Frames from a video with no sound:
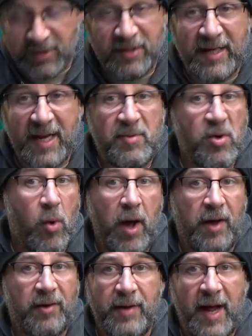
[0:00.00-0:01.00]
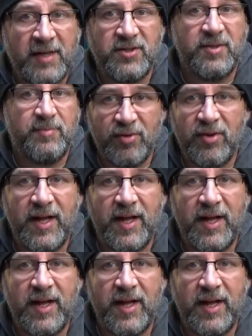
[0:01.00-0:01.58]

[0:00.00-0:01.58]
going to take me a while to actually play